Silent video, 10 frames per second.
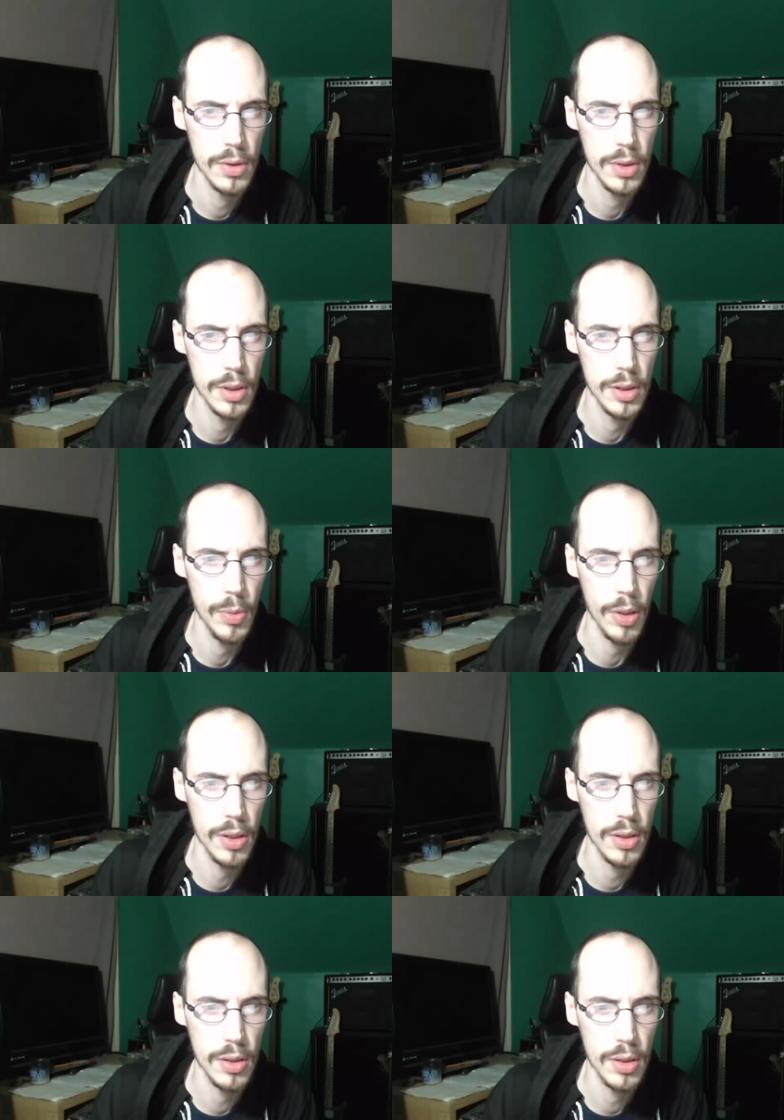Does she want it?
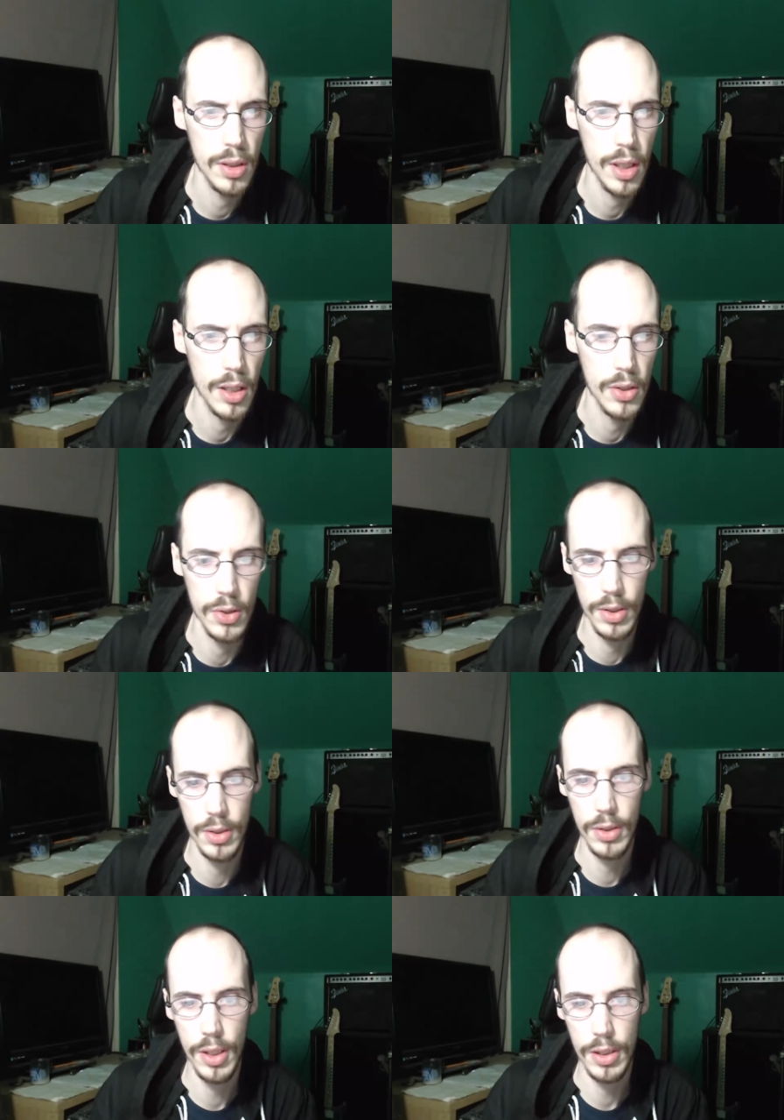And
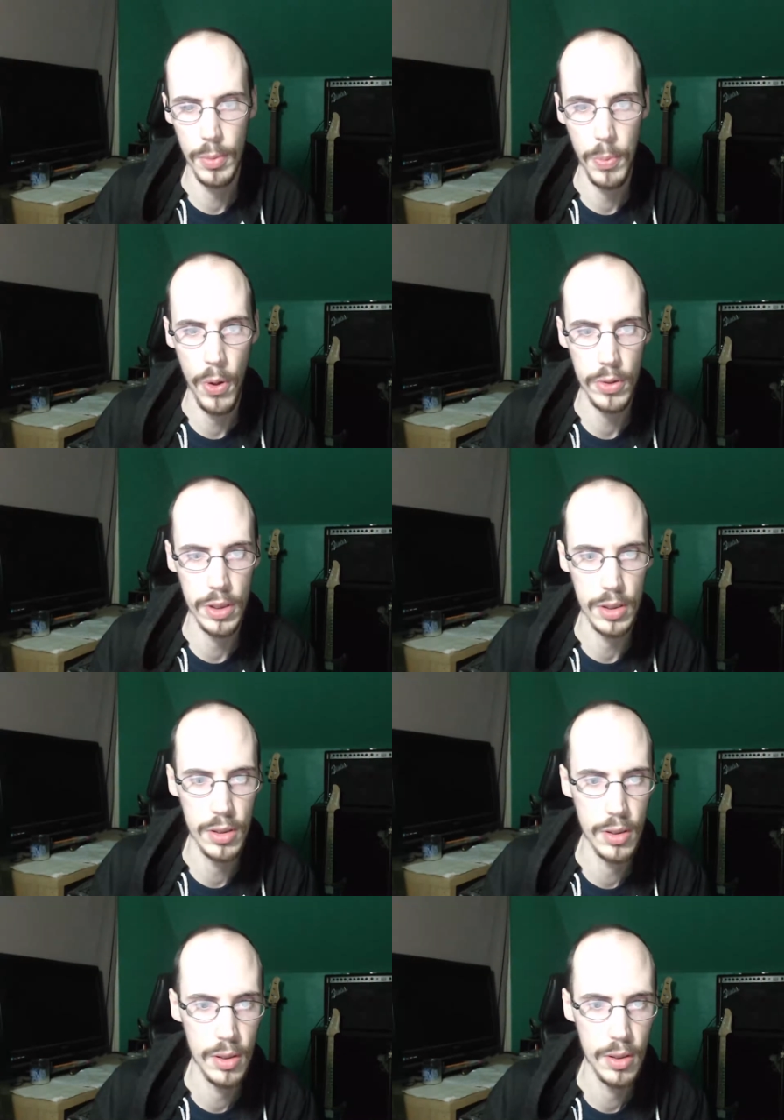got the ball just
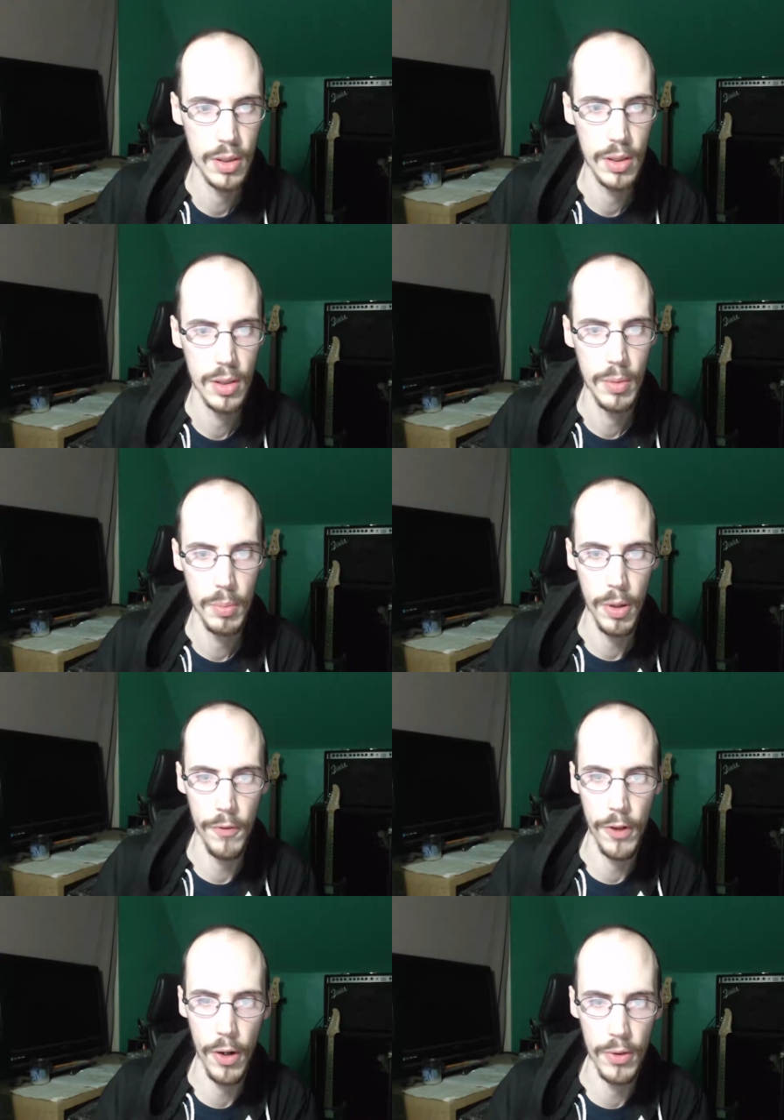
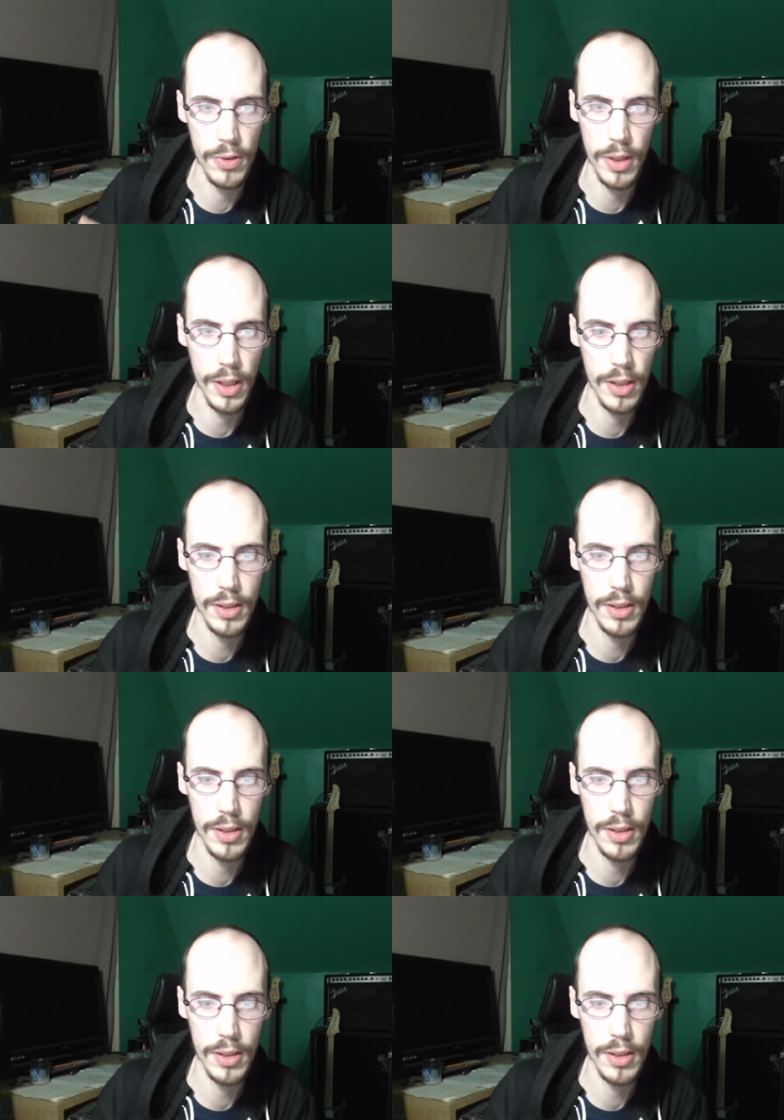puffing out like